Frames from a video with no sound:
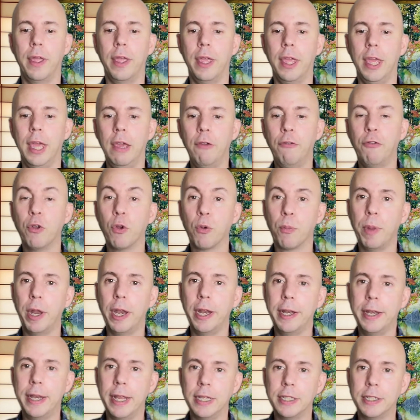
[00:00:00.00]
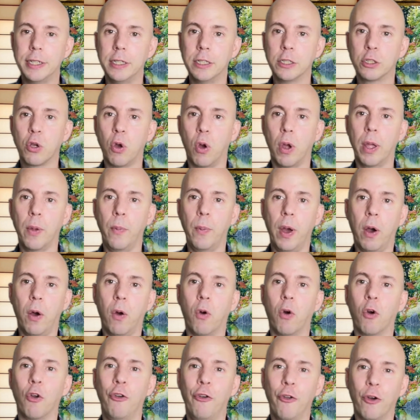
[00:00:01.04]
if your meditation is going well
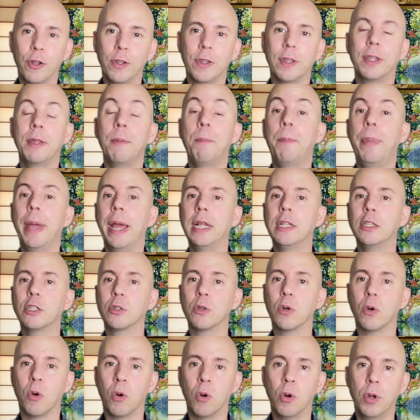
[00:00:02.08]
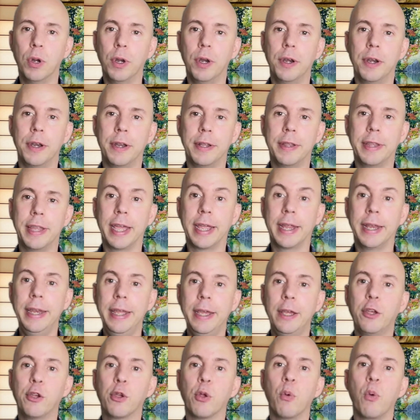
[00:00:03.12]
or not depends on the
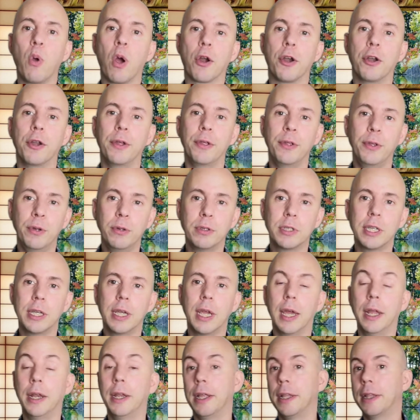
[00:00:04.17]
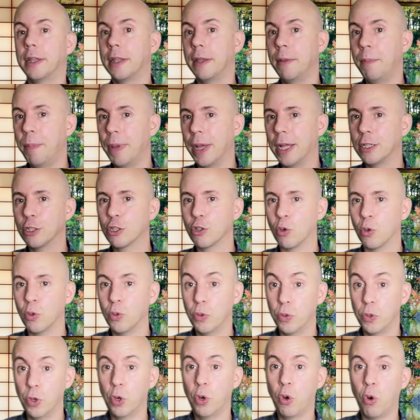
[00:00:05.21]
technique you are using, and that depends
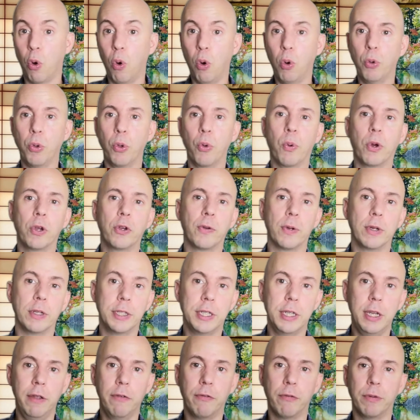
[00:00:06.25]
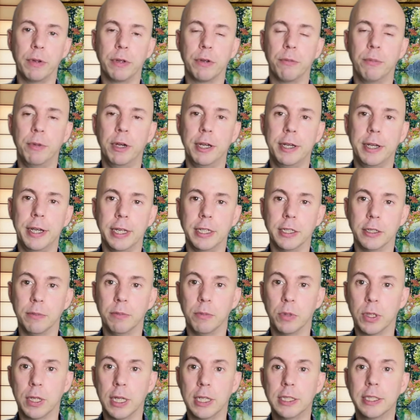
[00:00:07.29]
on the goal you want to achieve with your meditation.
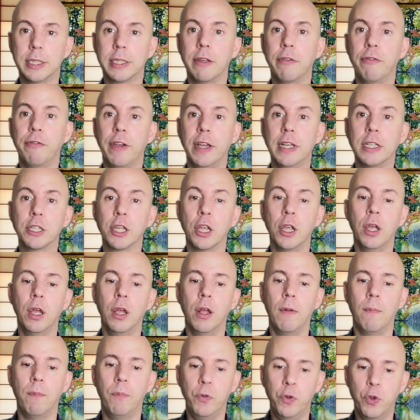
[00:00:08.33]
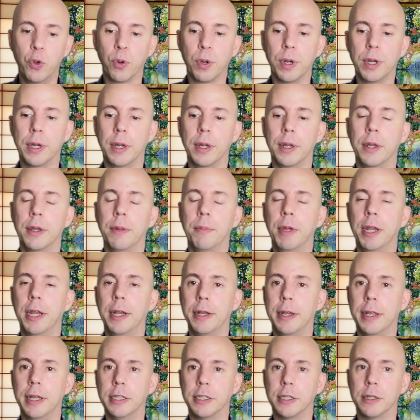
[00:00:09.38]
But that's the phase during the
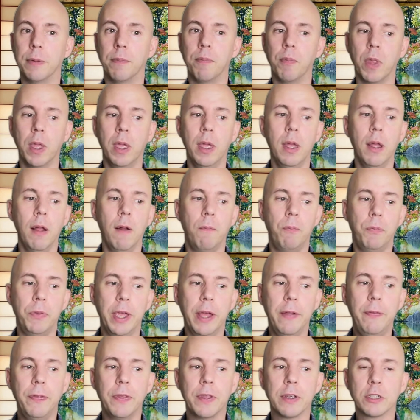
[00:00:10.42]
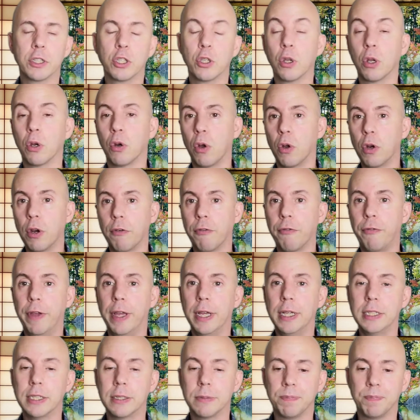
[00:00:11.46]
meditation. Then there's another
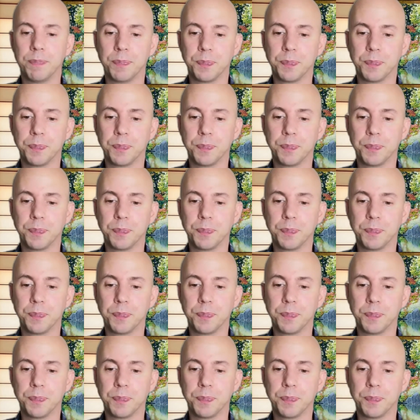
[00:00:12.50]
phase